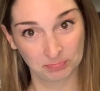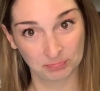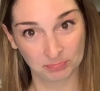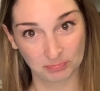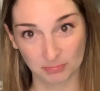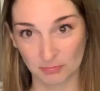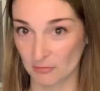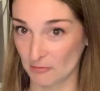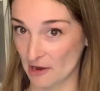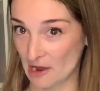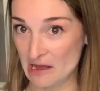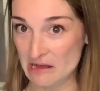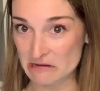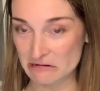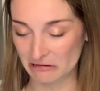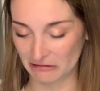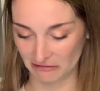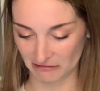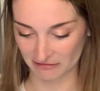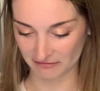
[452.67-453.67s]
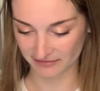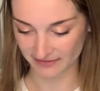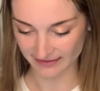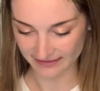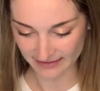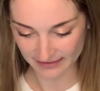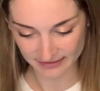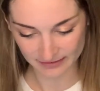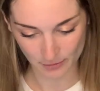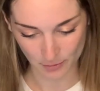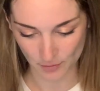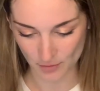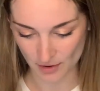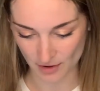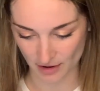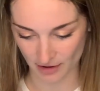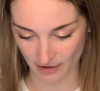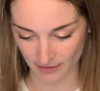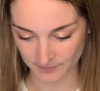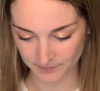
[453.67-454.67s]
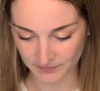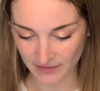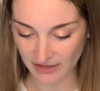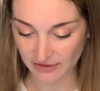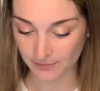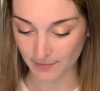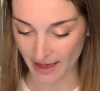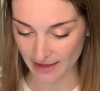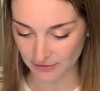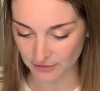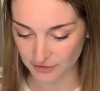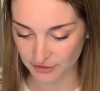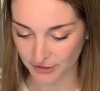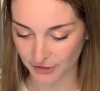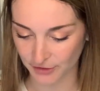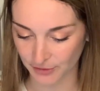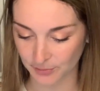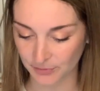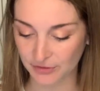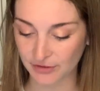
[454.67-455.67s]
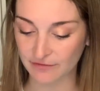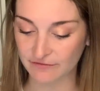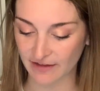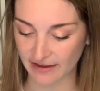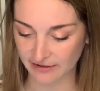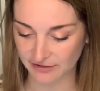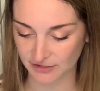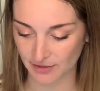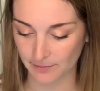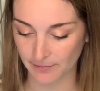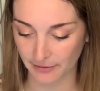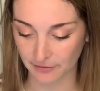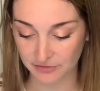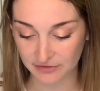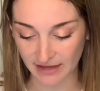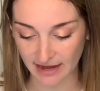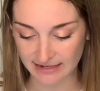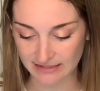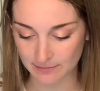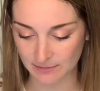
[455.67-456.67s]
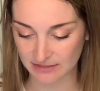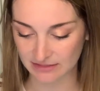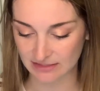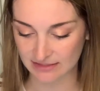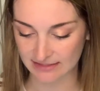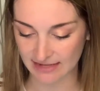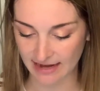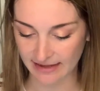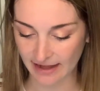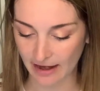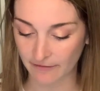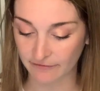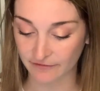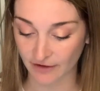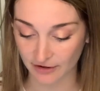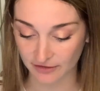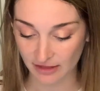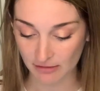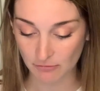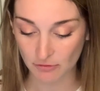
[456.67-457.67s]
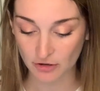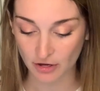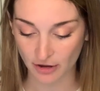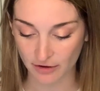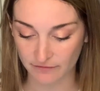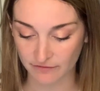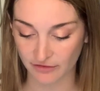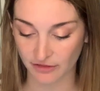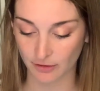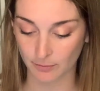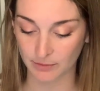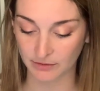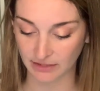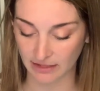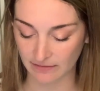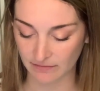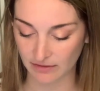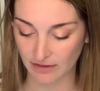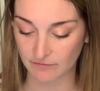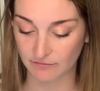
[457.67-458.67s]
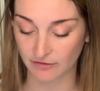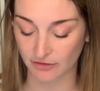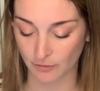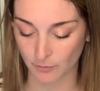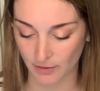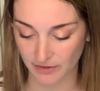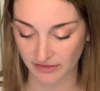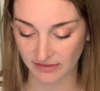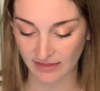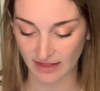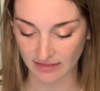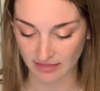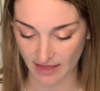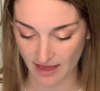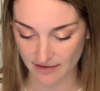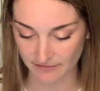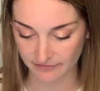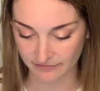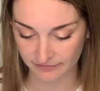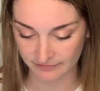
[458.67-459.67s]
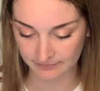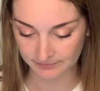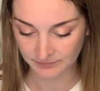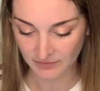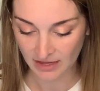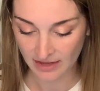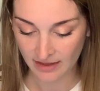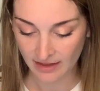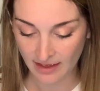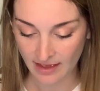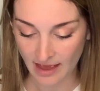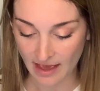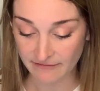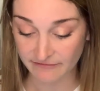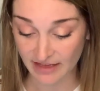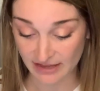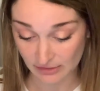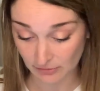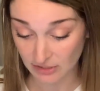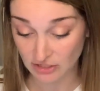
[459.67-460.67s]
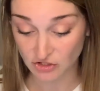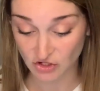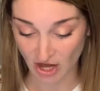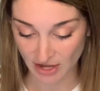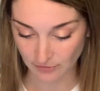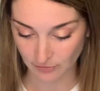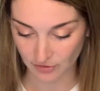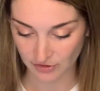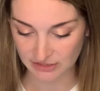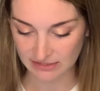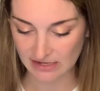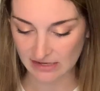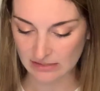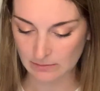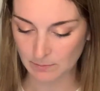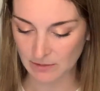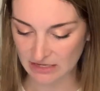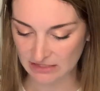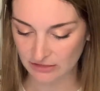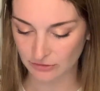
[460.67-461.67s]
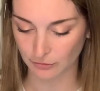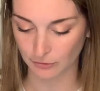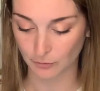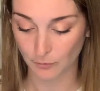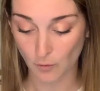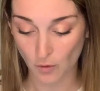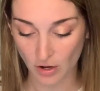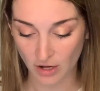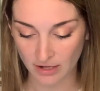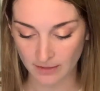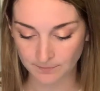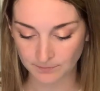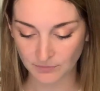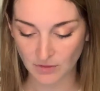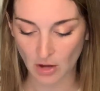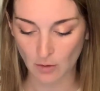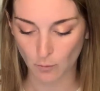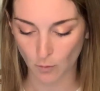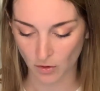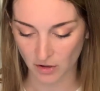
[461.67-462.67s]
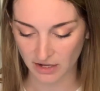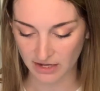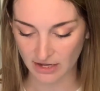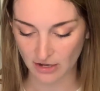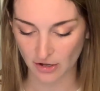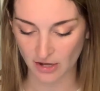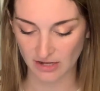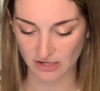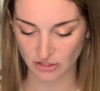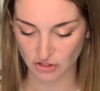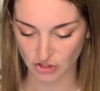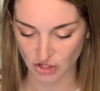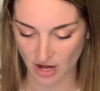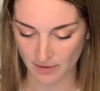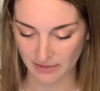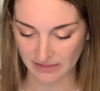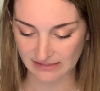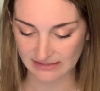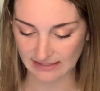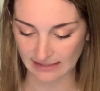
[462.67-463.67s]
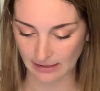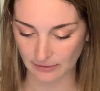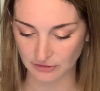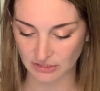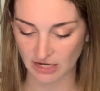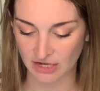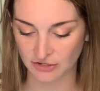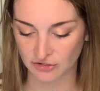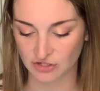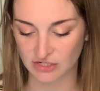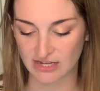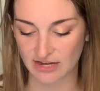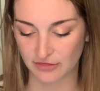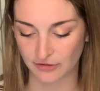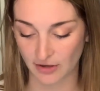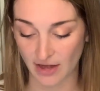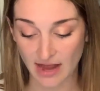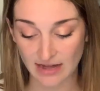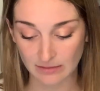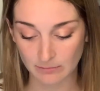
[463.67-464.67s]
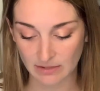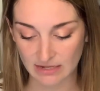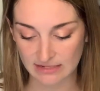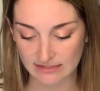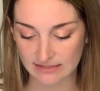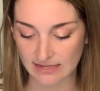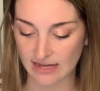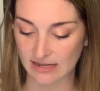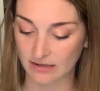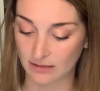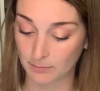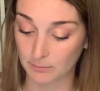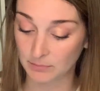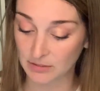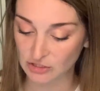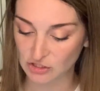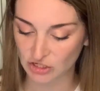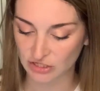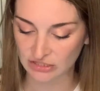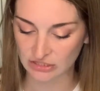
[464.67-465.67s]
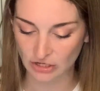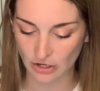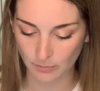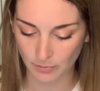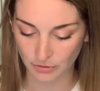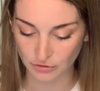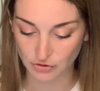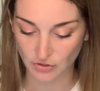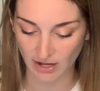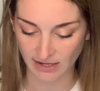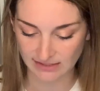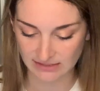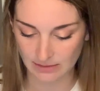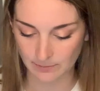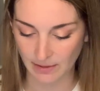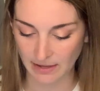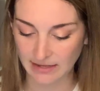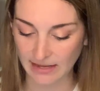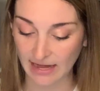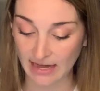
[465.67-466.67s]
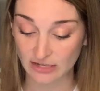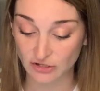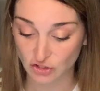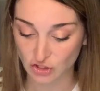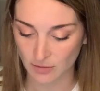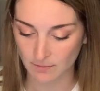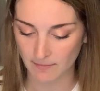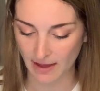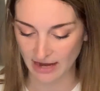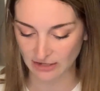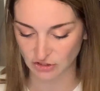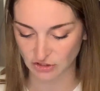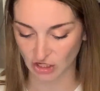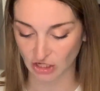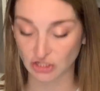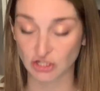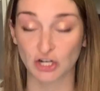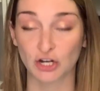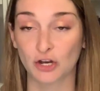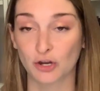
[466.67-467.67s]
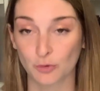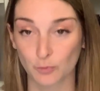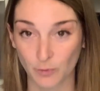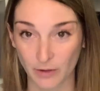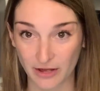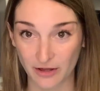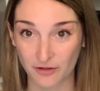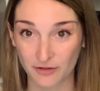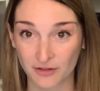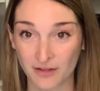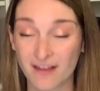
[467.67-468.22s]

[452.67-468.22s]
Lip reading: Wow, this is cool. As battle looms, fighters on both sides must decide how far they will go for their beliefs and for the ones they love. A veteran general seeks peace through war, a warrior and a shaman set out to understand their enemies, and an ambitious noble tries to bend ancient magic to her will.